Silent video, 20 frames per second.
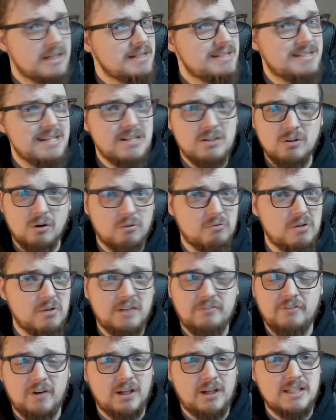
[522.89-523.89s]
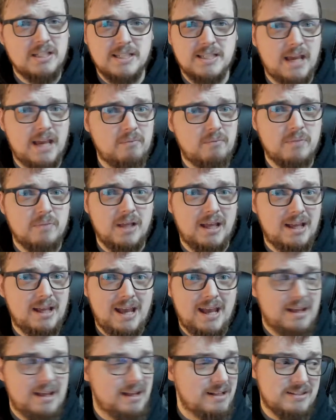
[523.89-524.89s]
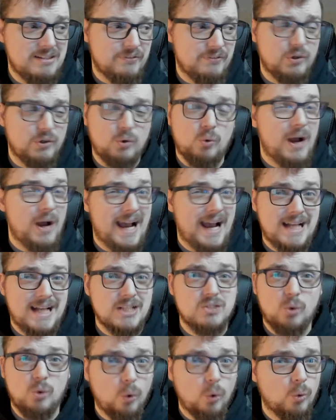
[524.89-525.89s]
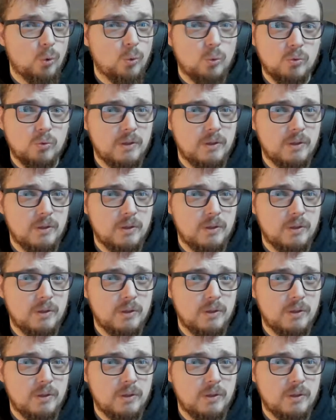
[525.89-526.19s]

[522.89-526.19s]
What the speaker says: did not really find this game difficult at all.